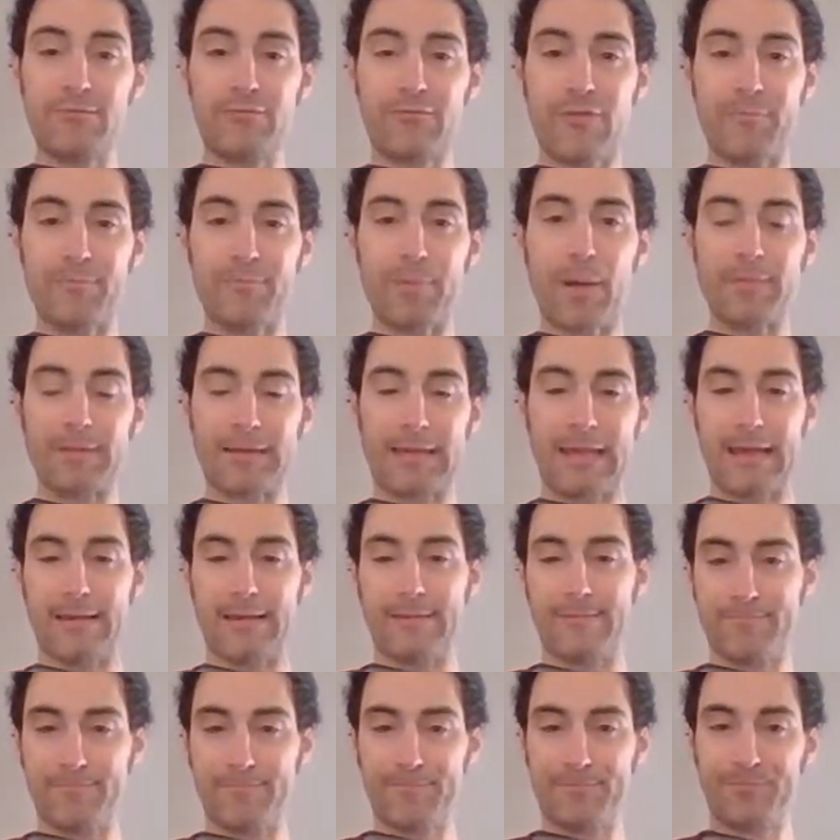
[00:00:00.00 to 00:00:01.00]

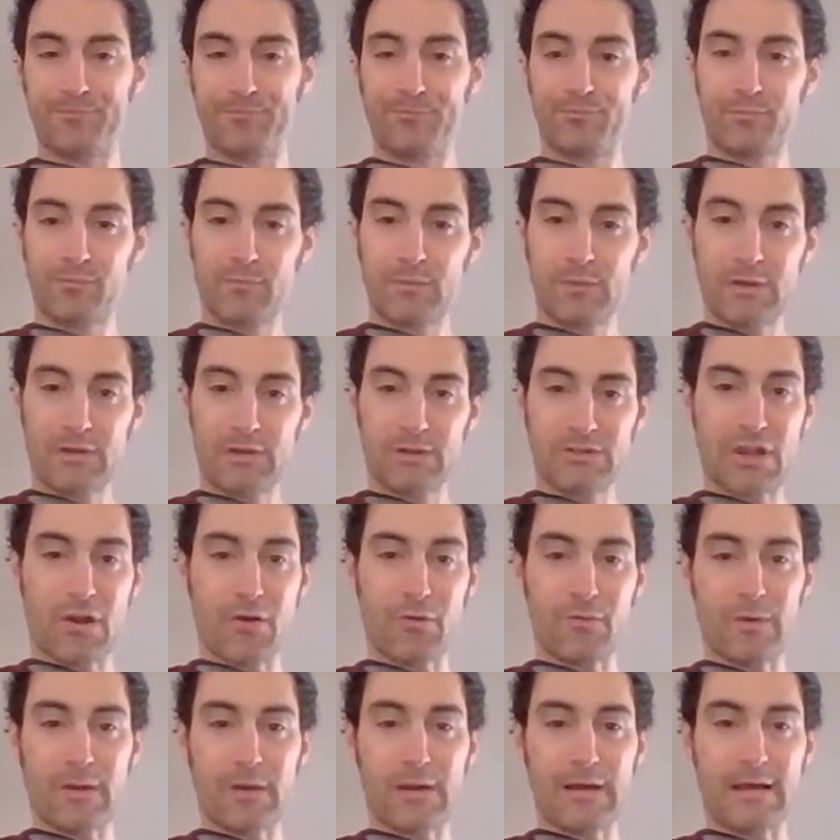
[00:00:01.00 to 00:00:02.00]
Republican.
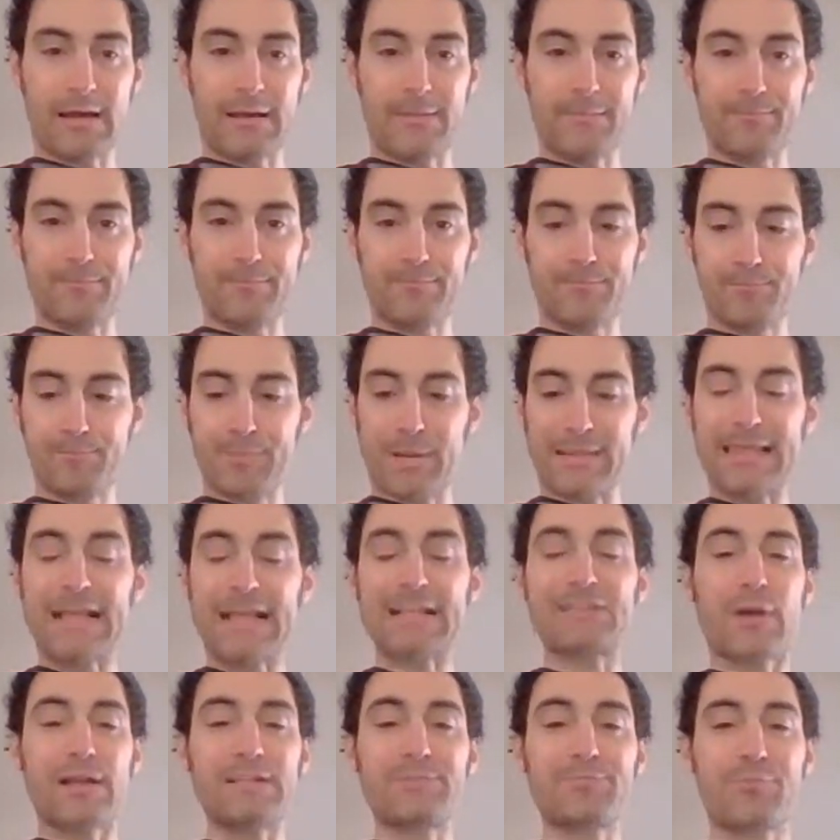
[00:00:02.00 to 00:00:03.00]
So, but
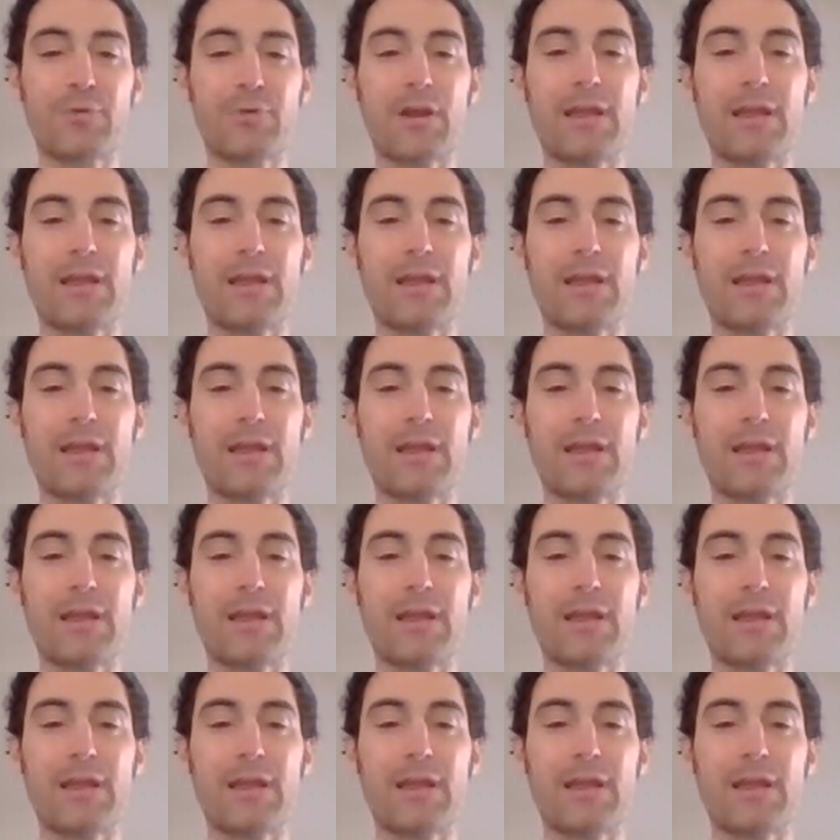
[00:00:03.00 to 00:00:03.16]
that's why.